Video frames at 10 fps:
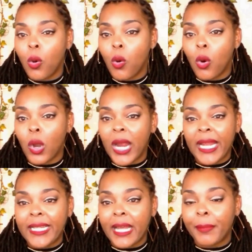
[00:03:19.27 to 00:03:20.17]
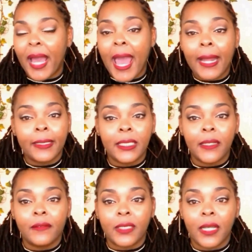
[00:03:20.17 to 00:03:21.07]
or any type of
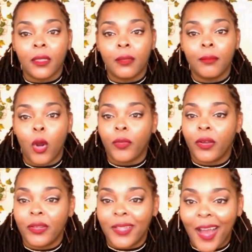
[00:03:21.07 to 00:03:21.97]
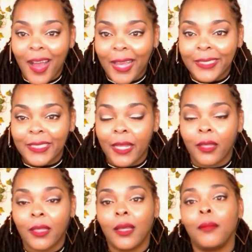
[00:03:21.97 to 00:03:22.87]
additives in them? Are there dyes
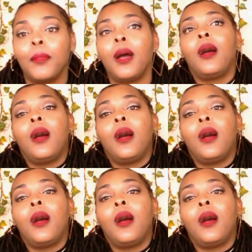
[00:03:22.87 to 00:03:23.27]
in them?